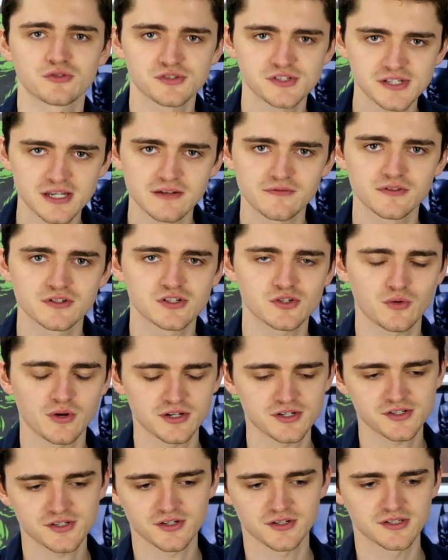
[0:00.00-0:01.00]
John Stevens
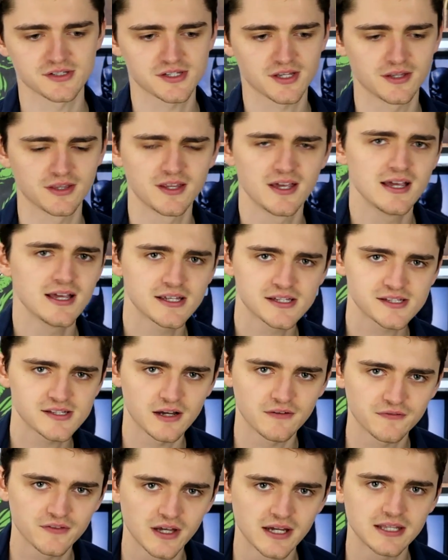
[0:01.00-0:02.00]
questions and
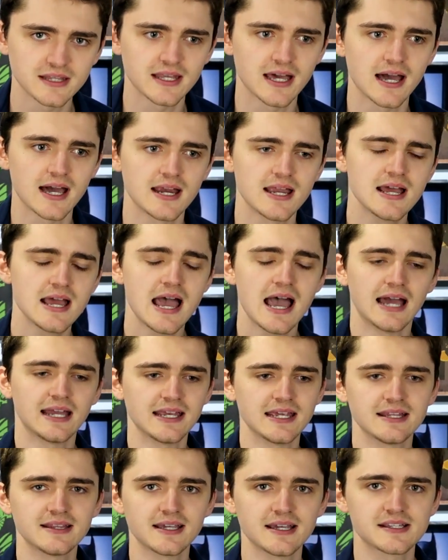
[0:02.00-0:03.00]
stuff like that. And
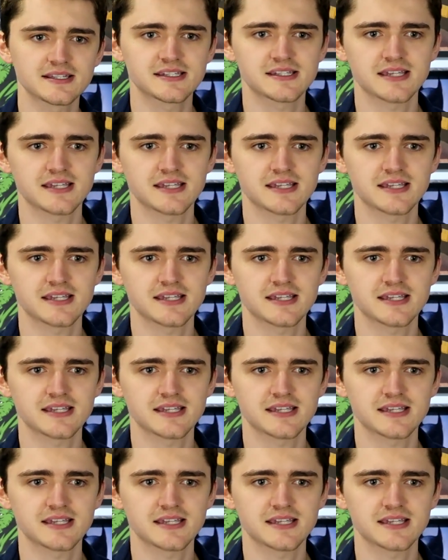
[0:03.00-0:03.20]
he did